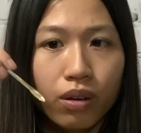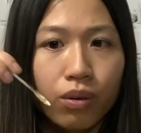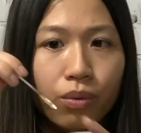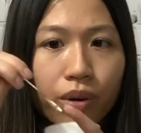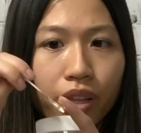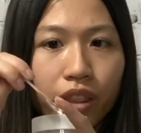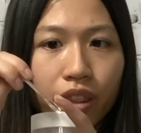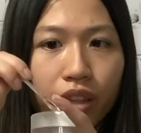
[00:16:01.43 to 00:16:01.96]

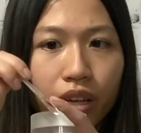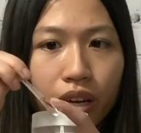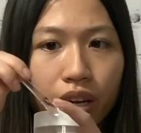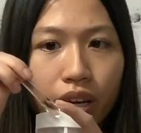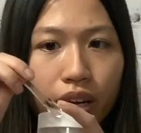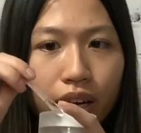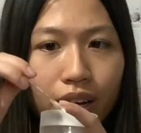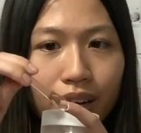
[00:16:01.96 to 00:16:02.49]
with
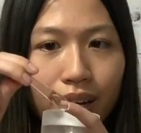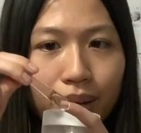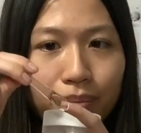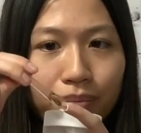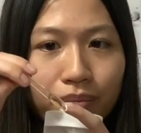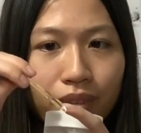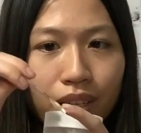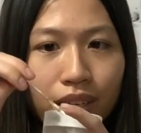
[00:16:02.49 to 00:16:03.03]
the
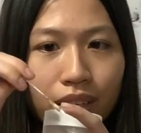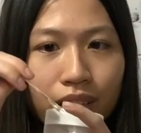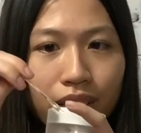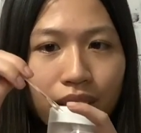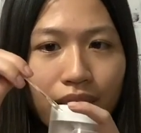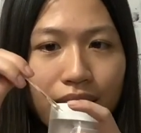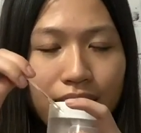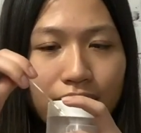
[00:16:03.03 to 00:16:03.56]
um,
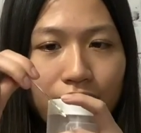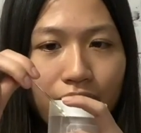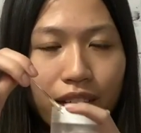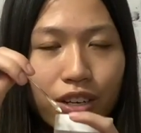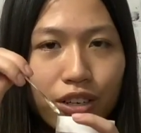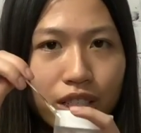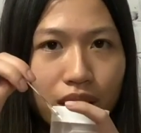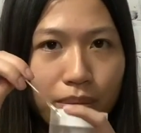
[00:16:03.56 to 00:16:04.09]
this like
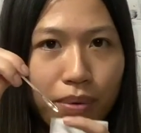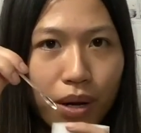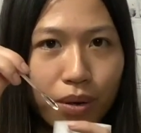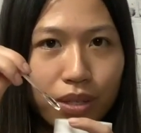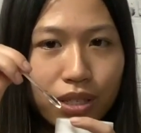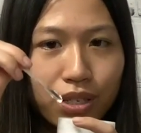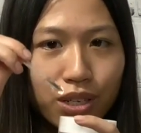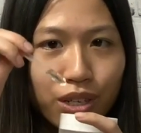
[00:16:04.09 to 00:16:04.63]
you're
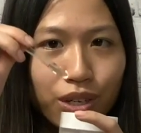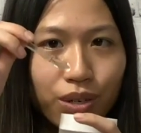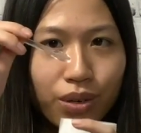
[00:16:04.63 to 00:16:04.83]
supposed to.